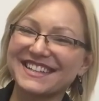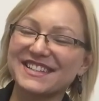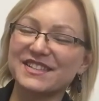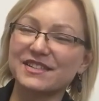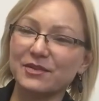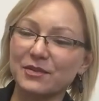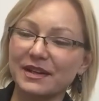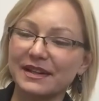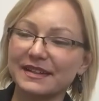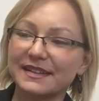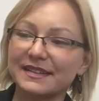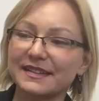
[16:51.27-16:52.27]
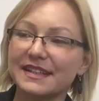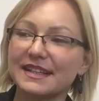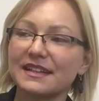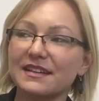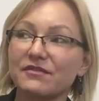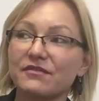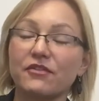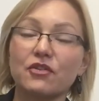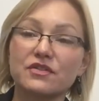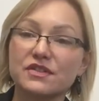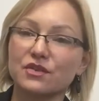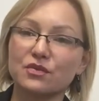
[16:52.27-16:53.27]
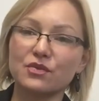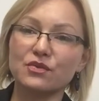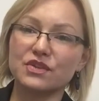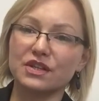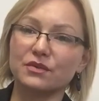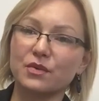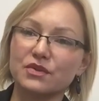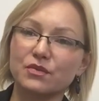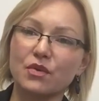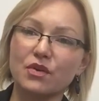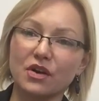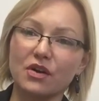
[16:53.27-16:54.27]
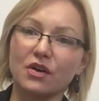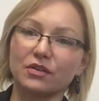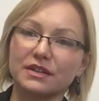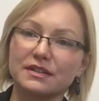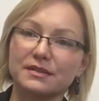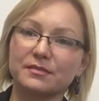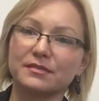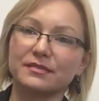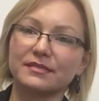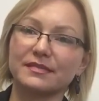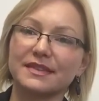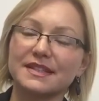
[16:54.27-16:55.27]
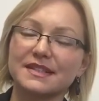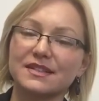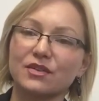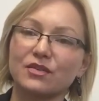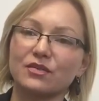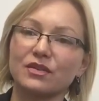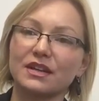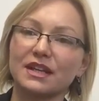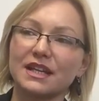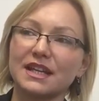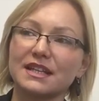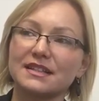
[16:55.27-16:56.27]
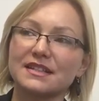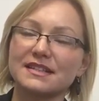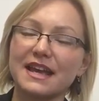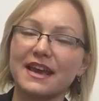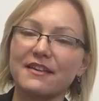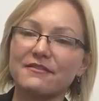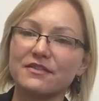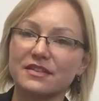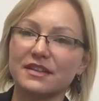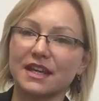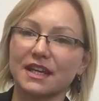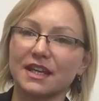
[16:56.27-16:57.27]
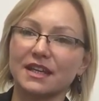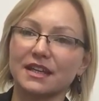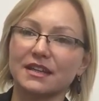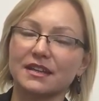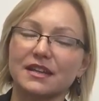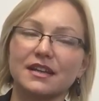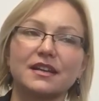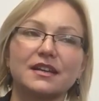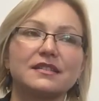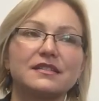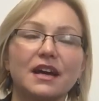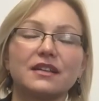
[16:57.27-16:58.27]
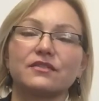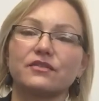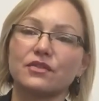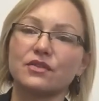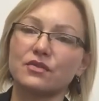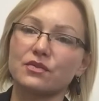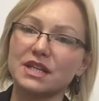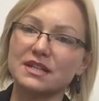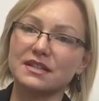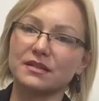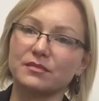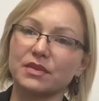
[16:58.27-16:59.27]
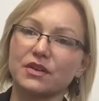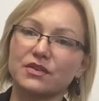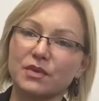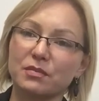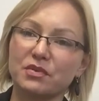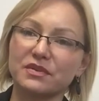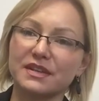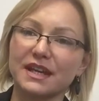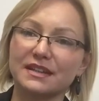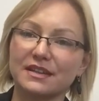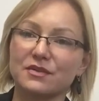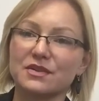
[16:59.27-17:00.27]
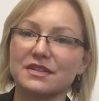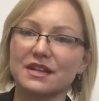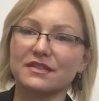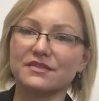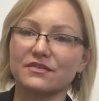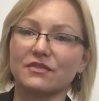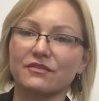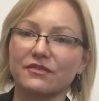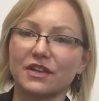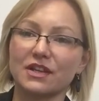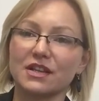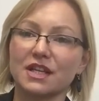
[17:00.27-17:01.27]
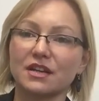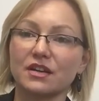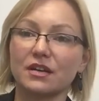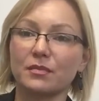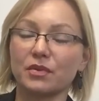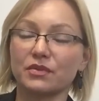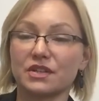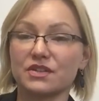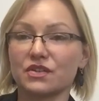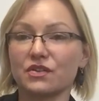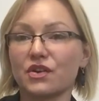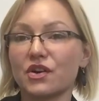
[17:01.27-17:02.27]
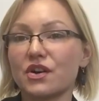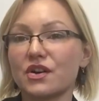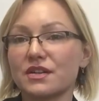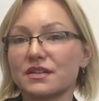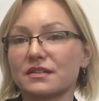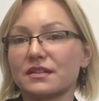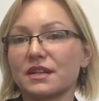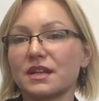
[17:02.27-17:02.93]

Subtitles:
So for Scrooge it was workaholism. So it is everything done for a reason, because we protect ourselves from feeling potential hurt.